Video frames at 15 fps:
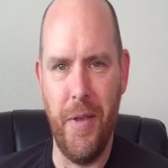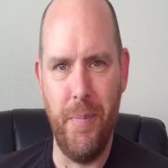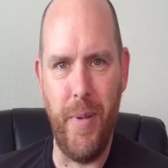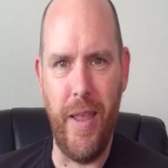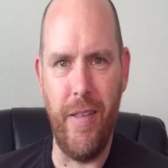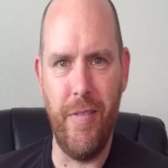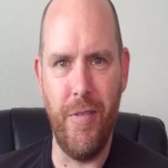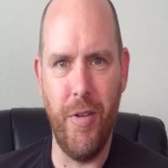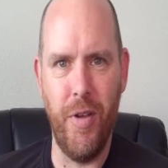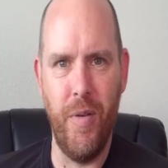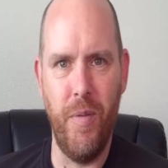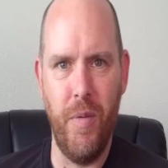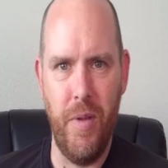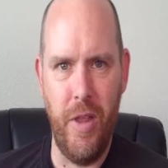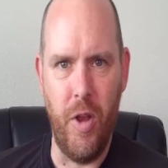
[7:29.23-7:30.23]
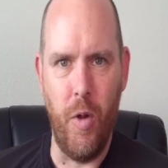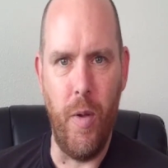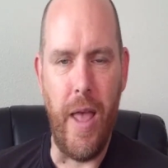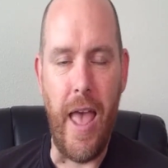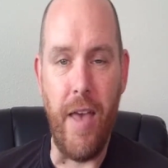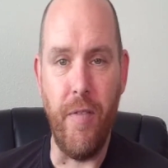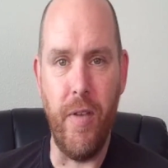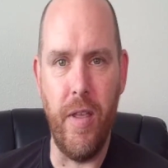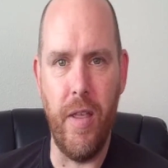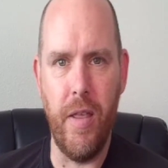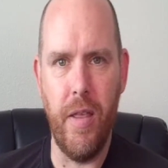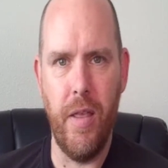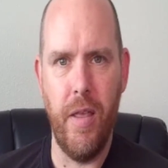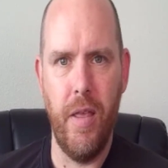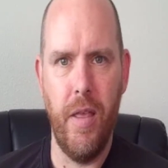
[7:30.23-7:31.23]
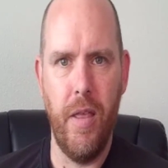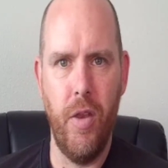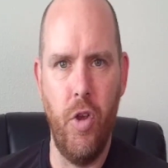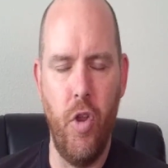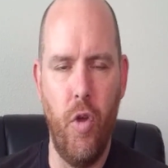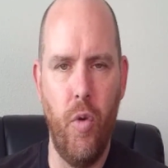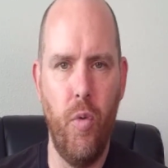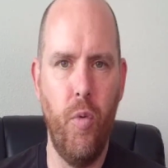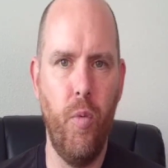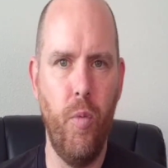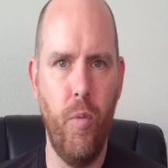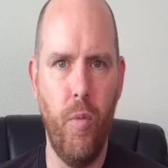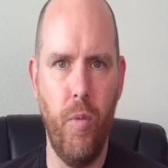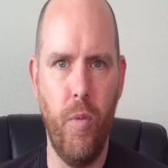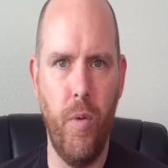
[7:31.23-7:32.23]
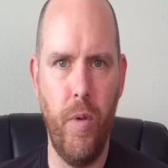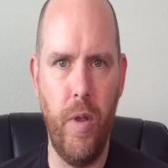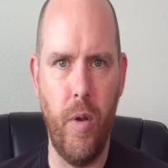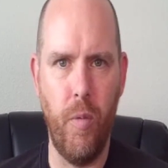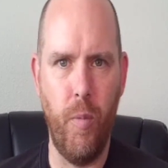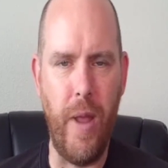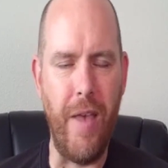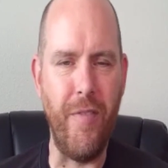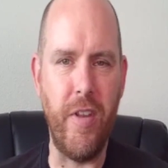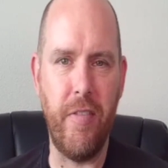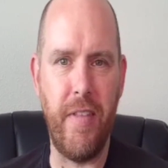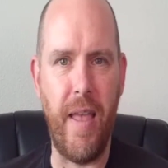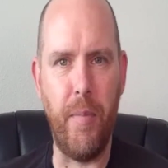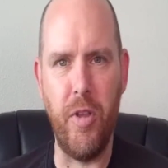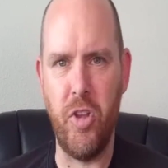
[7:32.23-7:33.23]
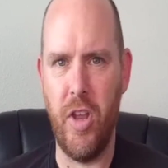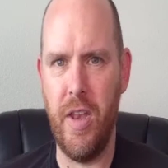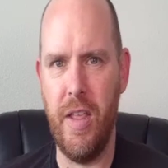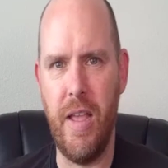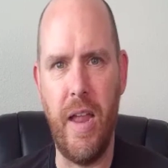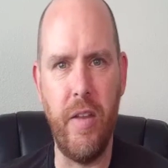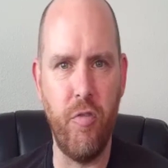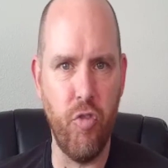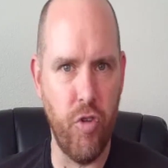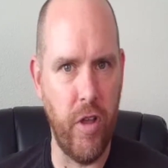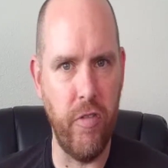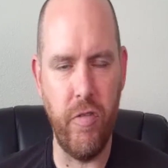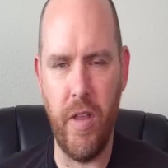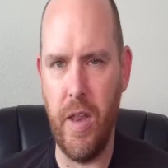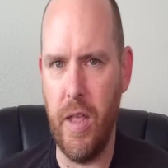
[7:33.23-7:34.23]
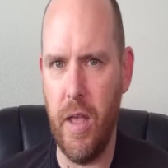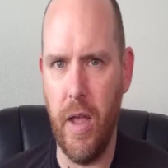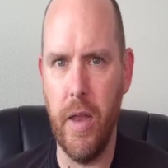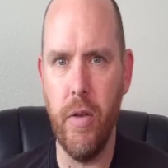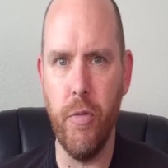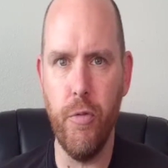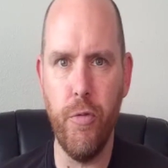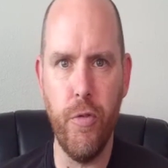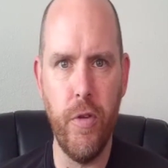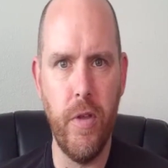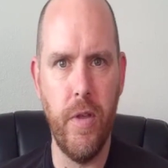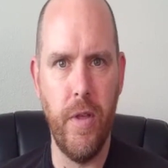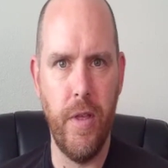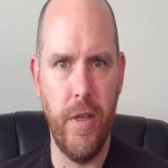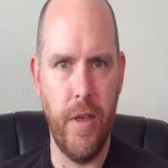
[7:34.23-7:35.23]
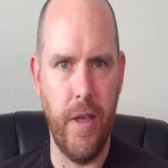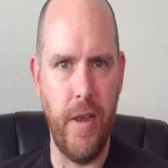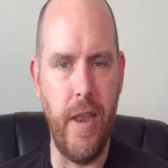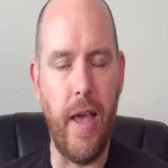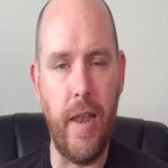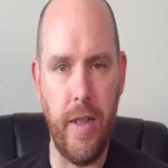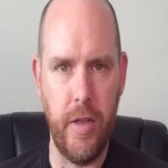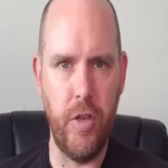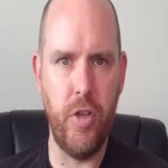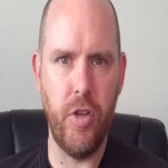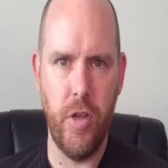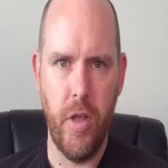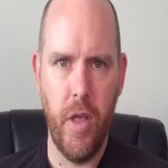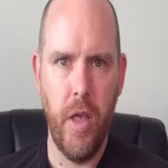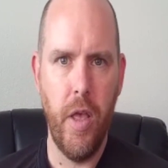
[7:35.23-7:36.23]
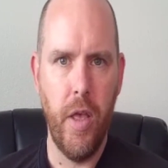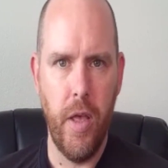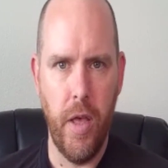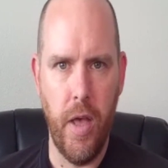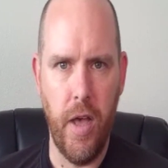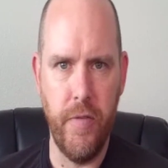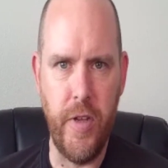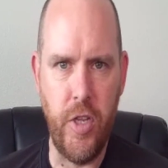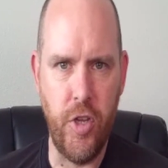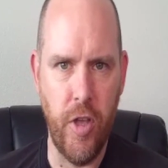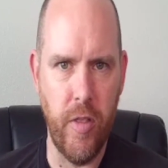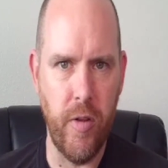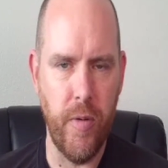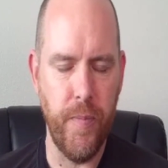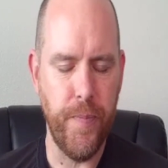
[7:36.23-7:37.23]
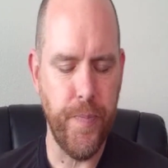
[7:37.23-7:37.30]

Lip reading: based on, having we haven't established any kind of trust, any kind of knowledge of each other.